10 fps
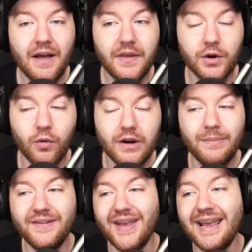that are going to
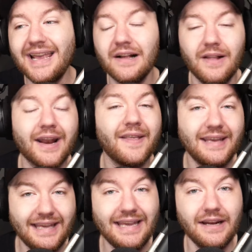be taking a lot of the
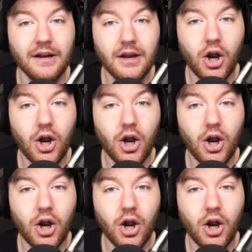heat